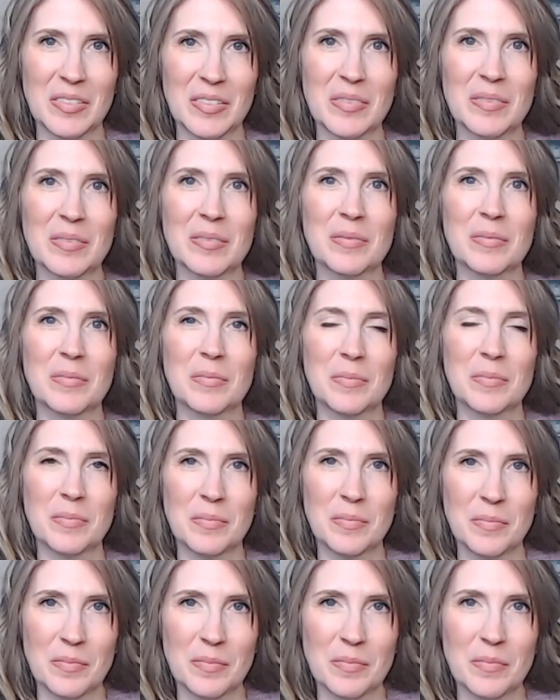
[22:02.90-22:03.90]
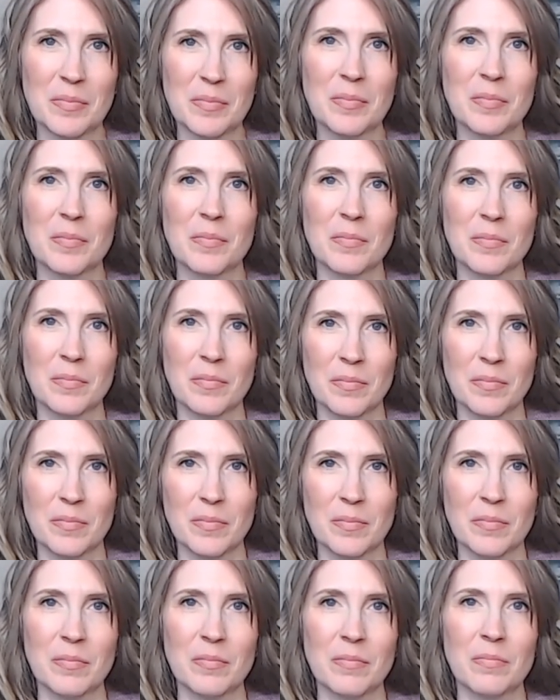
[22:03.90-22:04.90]

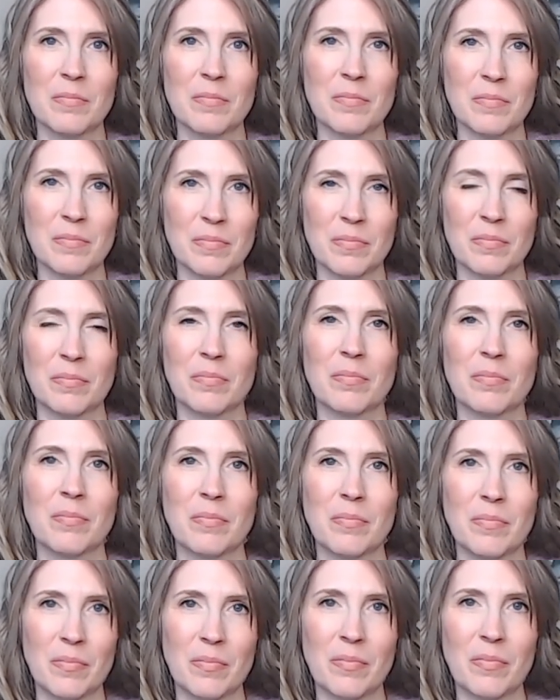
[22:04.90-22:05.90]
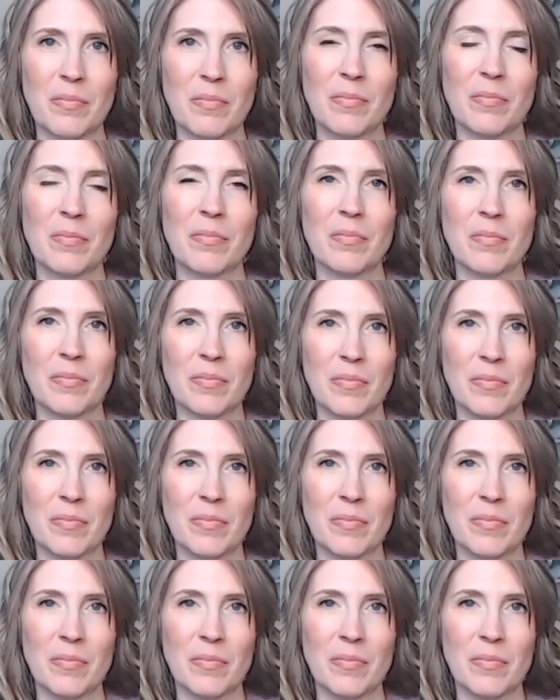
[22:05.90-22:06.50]
[no speech]